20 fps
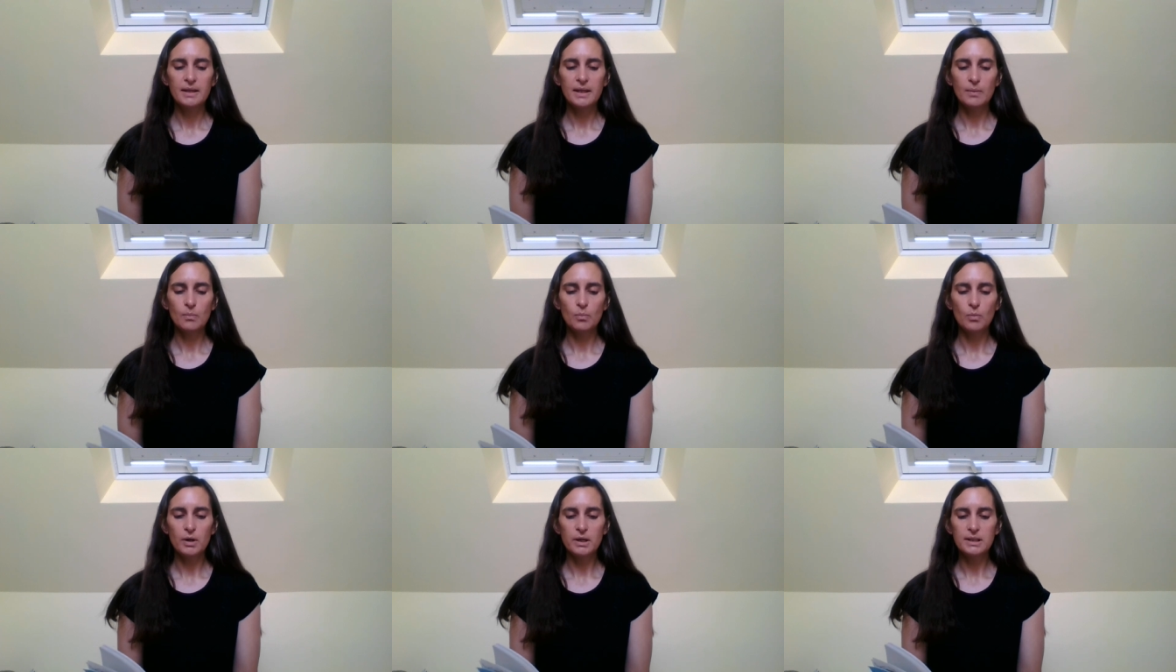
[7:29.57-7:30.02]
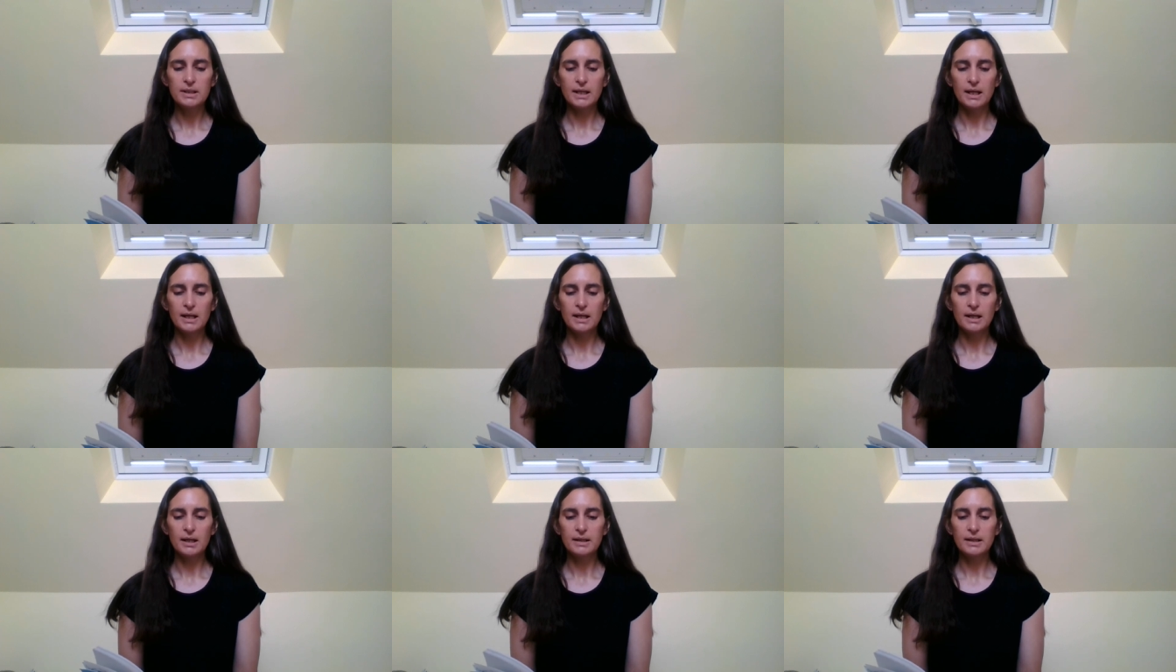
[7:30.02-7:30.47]
Then one
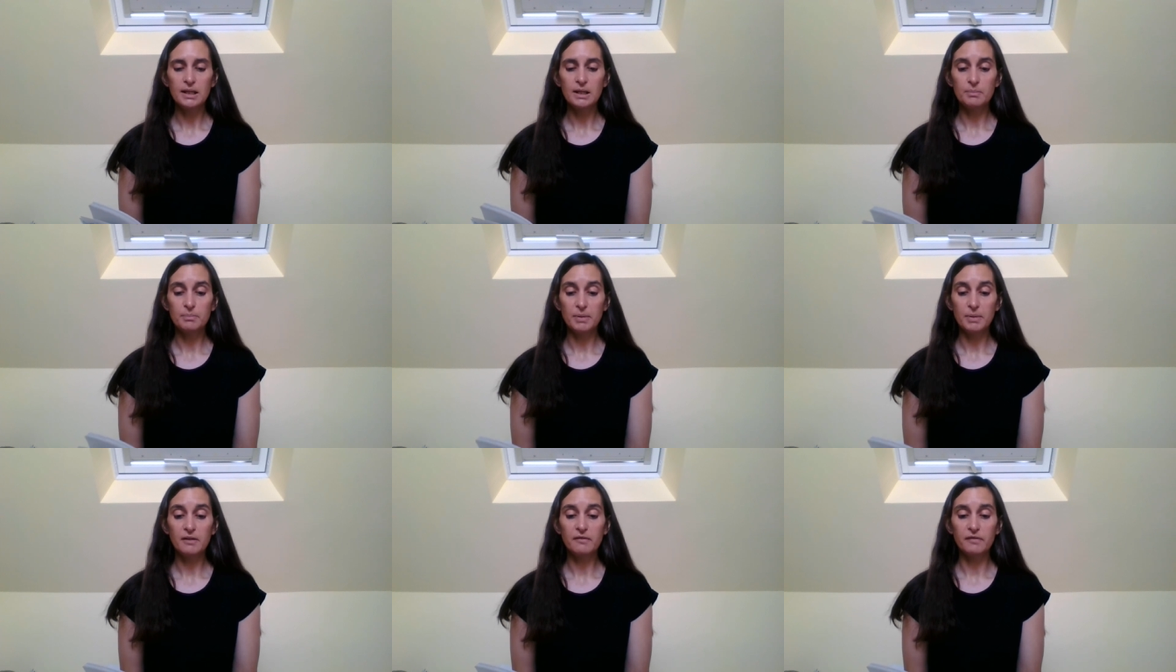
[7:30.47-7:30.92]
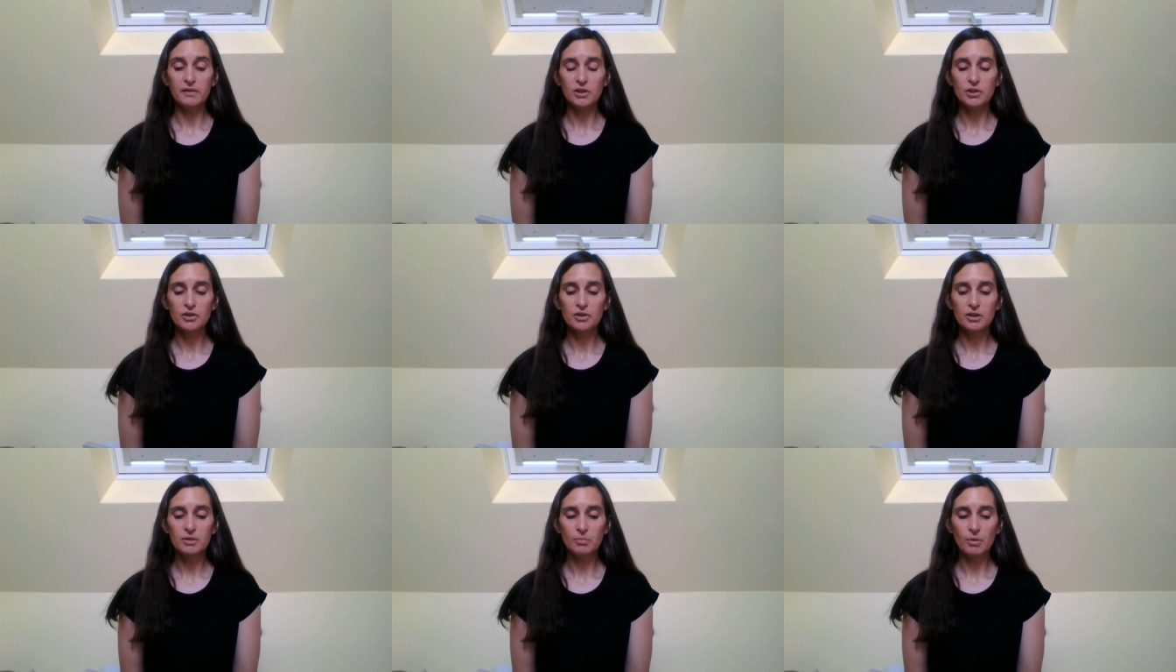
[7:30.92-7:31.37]
day I need big
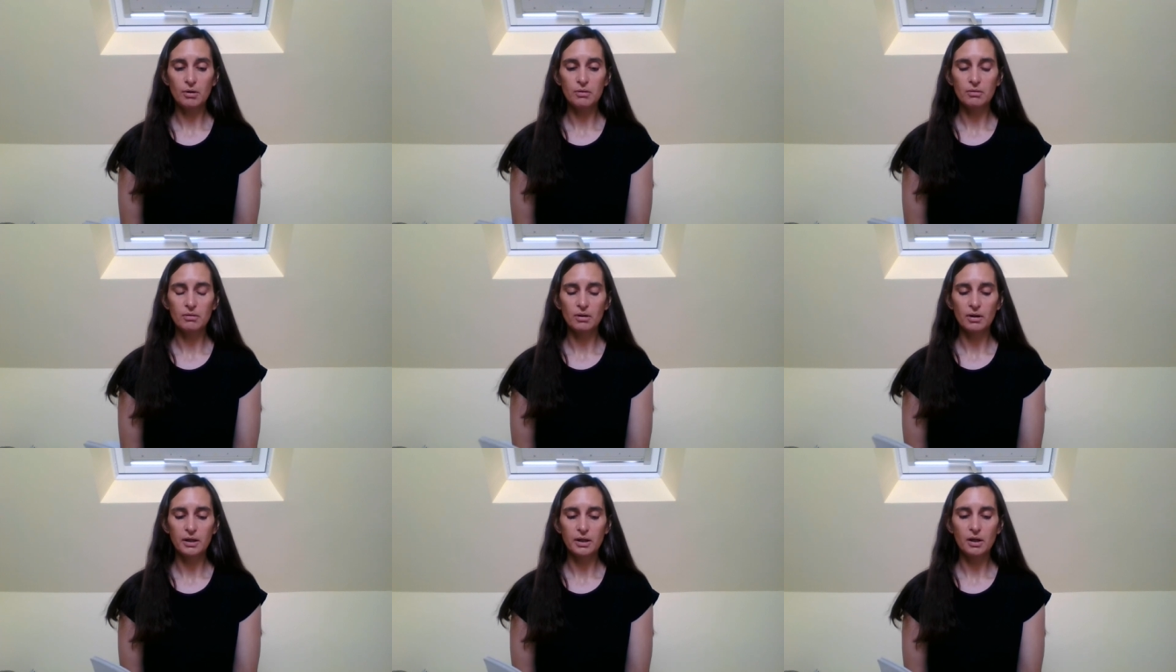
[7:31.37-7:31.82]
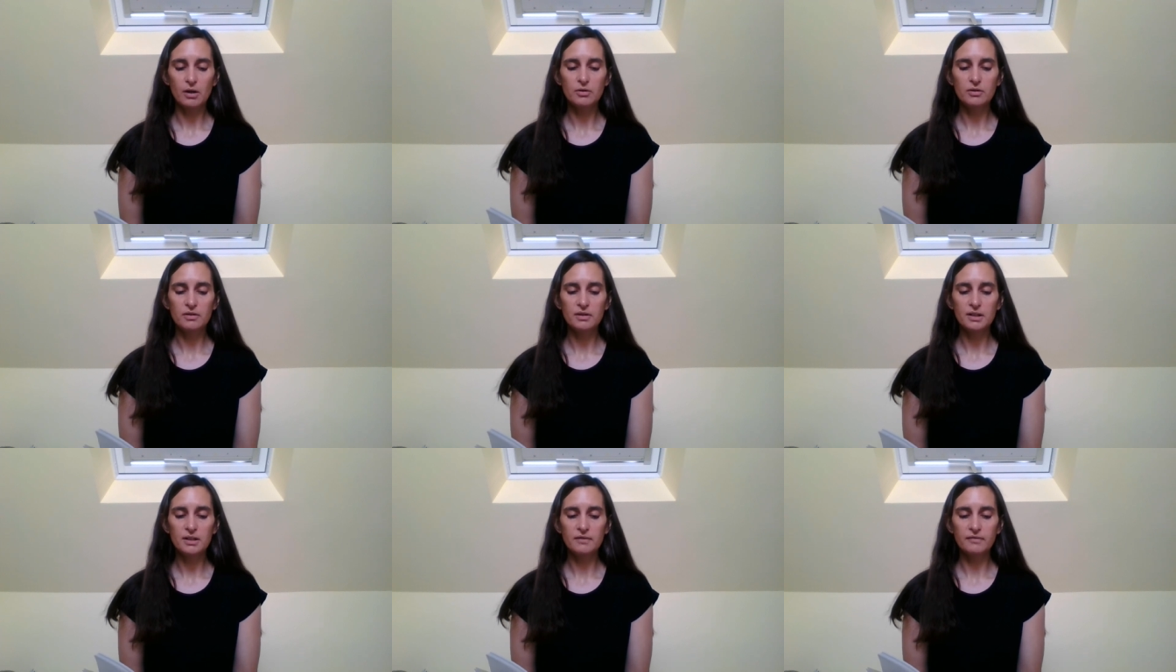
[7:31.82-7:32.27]
fish to smoke. I go
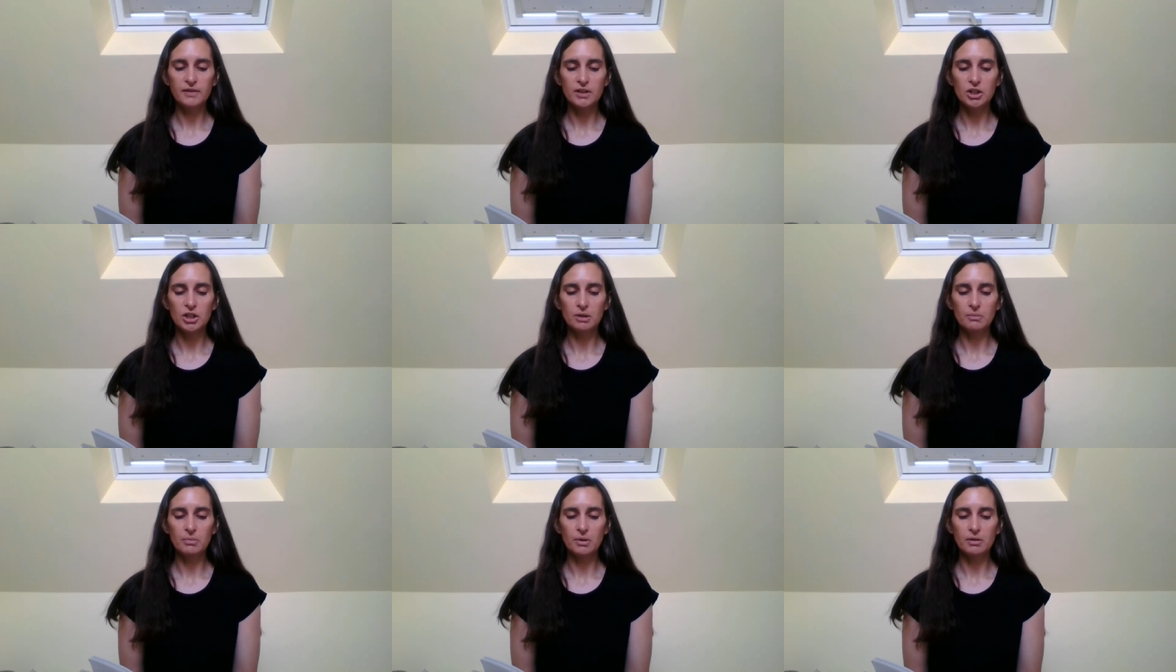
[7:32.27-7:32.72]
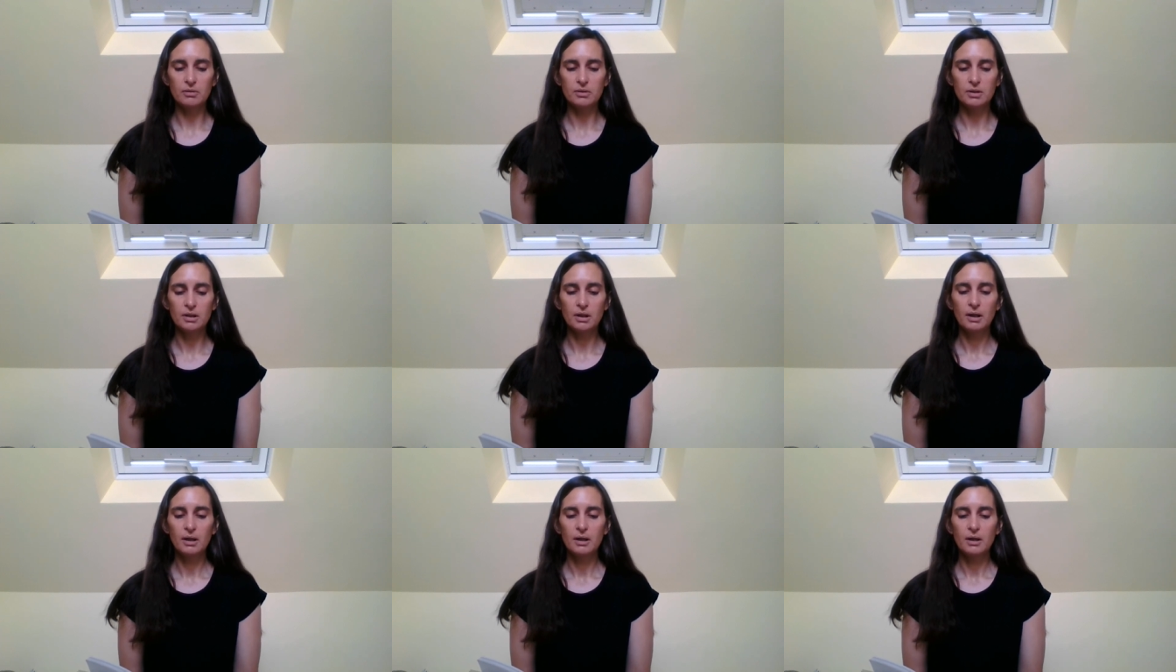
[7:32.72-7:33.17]
to this fishing boat.